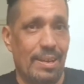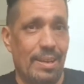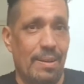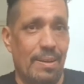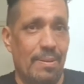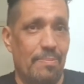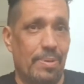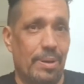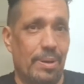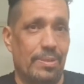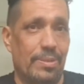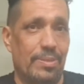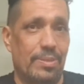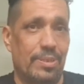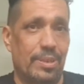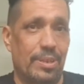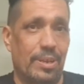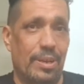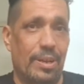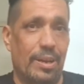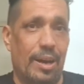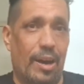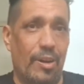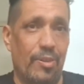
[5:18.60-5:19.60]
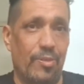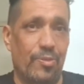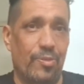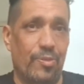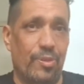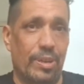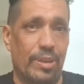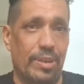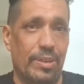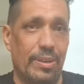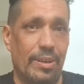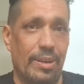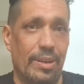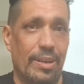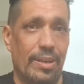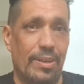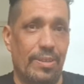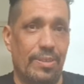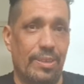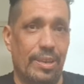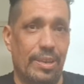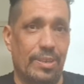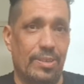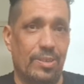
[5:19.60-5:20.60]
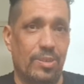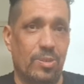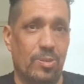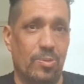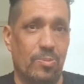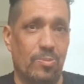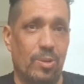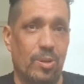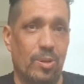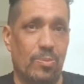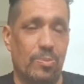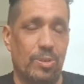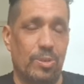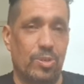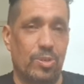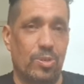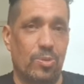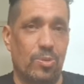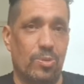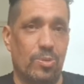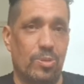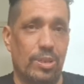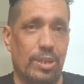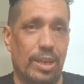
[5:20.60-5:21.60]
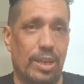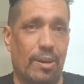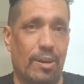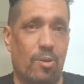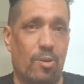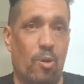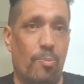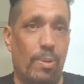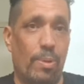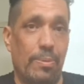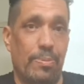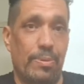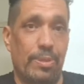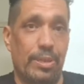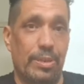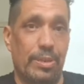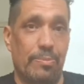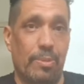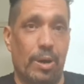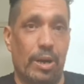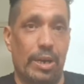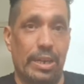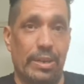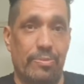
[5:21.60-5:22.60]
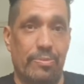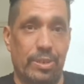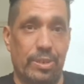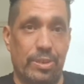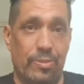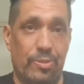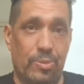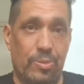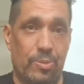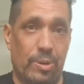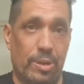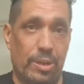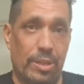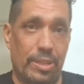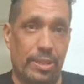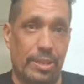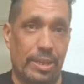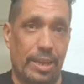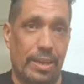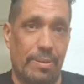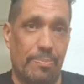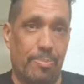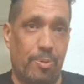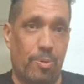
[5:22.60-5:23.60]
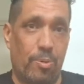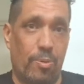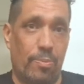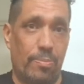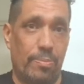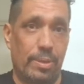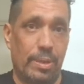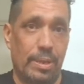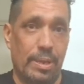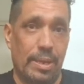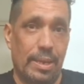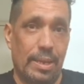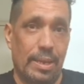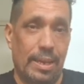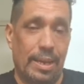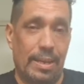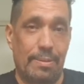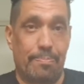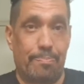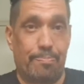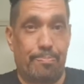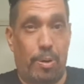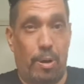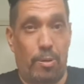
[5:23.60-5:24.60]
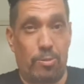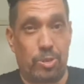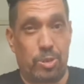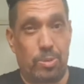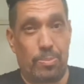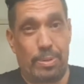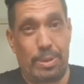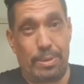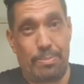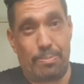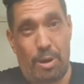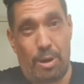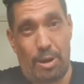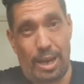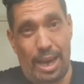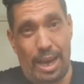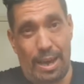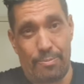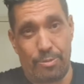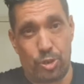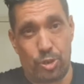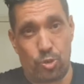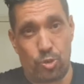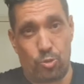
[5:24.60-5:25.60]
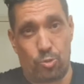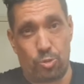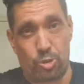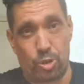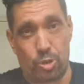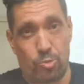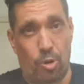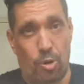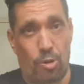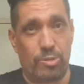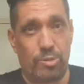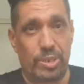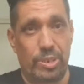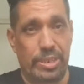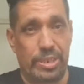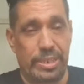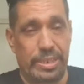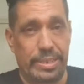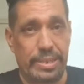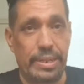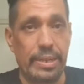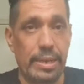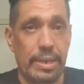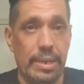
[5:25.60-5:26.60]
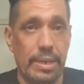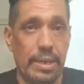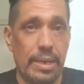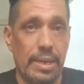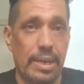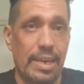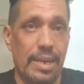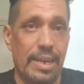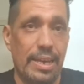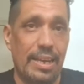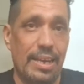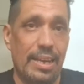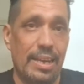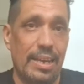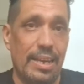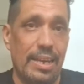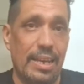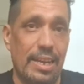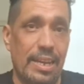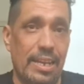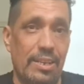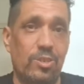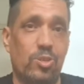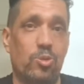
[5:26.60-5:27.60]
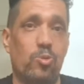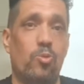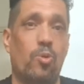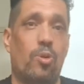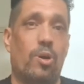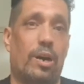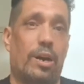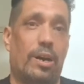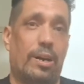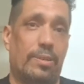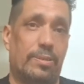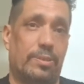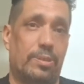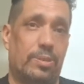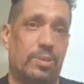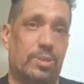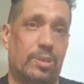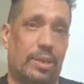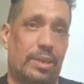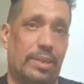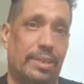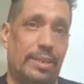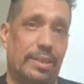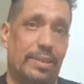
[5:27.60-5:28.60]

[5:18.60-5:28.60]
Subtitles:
But hopefully things will be sorted out. Or maybe they might even give you one at the airport and possibly might have a shorter quarantine. It's all hard to say.